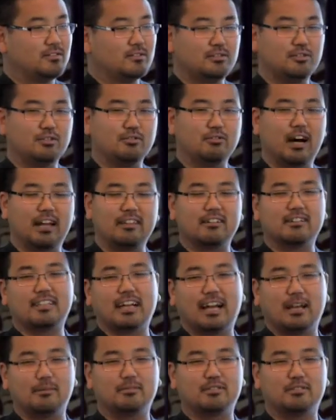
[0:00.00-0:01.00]
do other
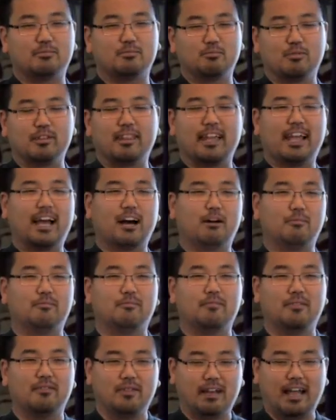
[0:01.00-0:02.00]
types, would they
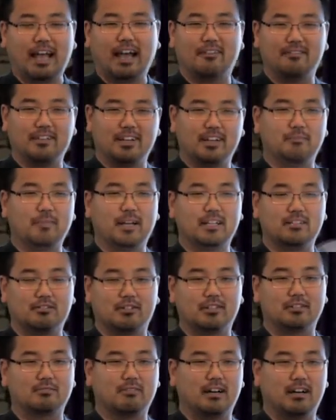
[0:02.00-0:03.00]
help having a
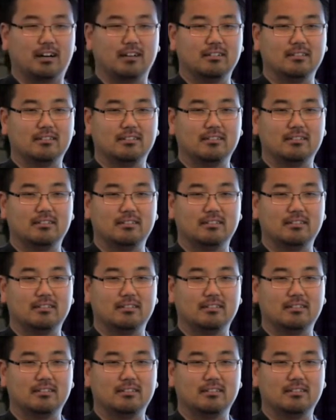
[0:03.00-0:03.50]
mentor as well?